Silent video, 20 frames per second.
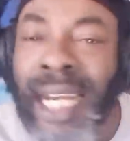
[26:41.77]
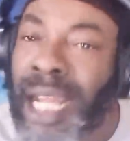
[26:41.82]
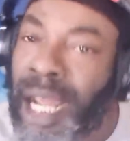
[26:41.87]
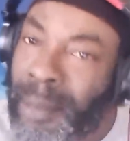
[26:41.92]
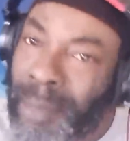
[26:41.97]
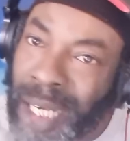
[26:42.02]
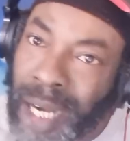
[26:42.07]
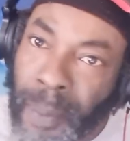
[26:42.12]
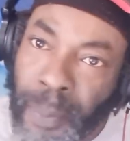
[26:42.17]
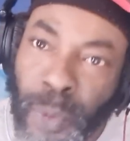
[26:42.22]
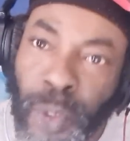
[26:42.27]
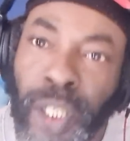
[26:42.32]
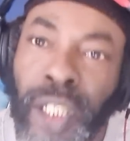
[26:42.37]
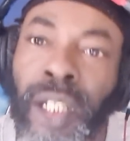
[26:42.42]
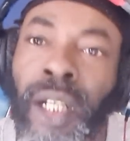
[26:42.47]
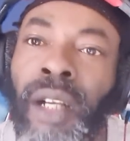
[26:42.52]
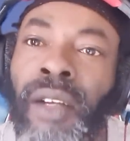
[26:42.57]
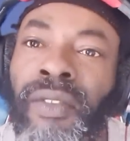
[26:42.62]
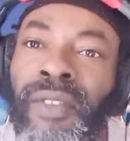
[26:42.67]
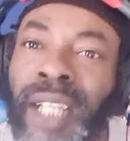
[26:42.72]
and I am an
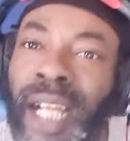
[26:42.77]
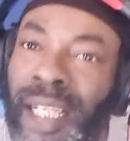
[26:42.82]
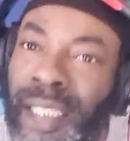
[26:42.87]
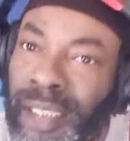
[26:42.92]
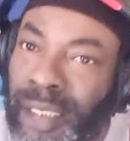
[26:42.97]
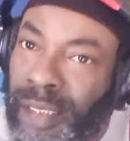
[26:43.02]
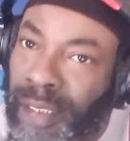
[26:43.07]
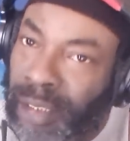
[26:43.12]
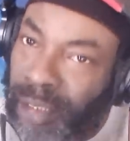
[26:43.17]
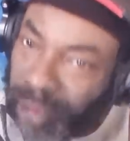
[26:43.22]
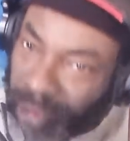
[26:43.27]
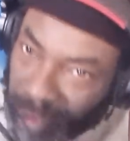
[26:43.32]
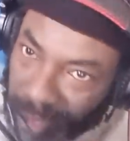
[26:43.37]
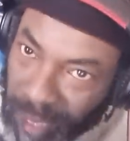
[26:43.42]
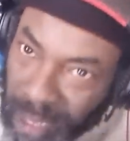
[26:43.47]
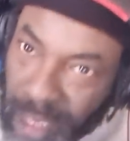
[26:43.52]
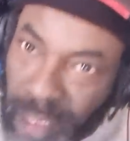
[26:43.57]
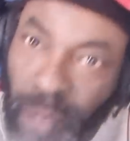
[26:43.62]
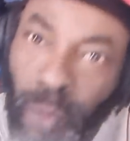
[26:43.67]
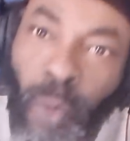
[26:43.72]
appreciative of that.
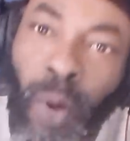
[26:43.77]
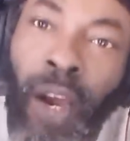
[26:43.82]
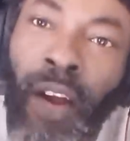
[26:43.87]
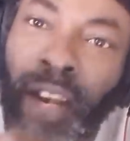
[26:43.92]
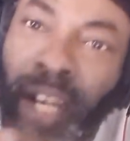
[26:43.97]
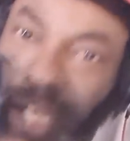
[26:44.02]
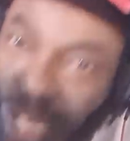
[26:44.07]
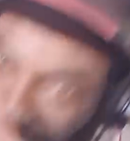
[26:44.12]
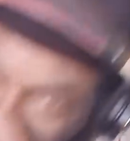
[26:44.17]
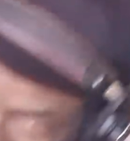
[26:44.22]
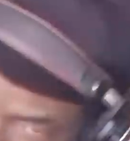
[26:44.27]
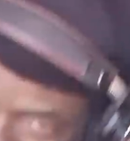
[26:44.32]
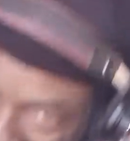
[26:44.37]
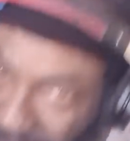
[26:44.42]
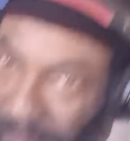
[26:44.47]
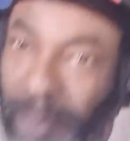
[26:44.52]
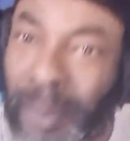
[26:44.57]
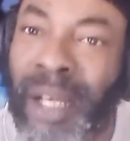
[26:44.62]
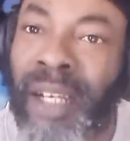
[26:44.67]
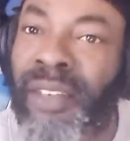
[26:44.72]
Seeing, well,
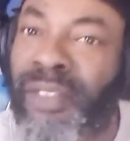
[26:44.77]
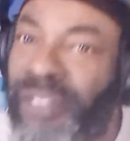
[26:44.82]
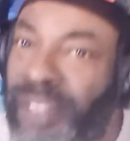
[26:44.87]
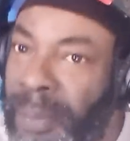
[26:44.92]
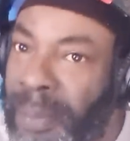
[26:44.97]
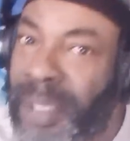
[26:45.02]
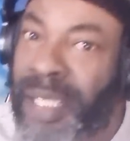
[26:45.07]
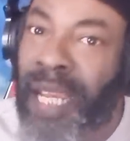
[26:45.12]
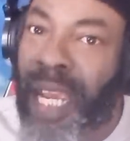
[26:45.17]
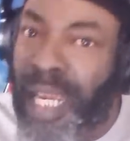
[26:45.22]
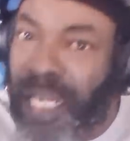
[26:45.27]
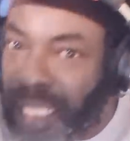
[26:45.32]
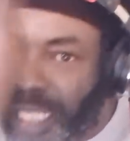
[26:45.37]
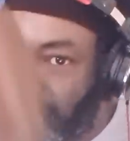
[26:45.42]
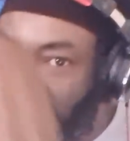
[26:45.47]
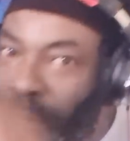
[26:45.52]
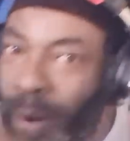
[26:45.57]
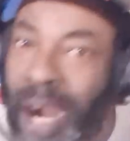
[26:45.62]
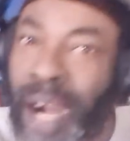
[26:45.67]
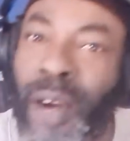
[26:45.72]
it is on the flip
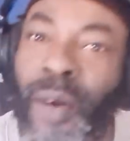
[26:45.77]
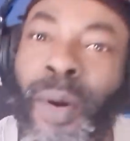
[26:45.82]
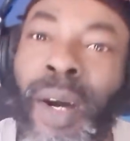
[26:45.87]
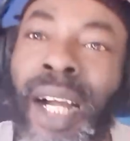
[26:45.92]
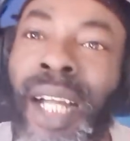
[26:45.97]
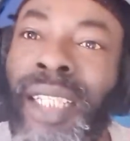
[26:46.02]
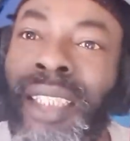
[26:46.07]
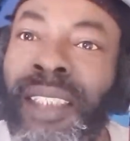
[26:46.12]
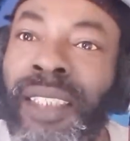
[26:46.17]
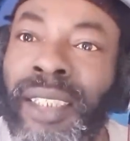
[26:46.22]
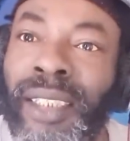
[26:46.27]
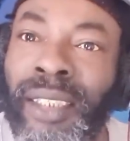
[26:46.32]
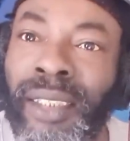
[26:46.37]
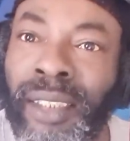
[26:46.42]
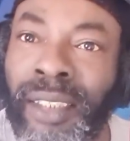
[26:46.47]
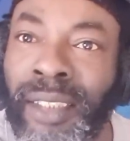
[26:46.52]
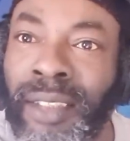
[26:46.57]
side. Here we are going.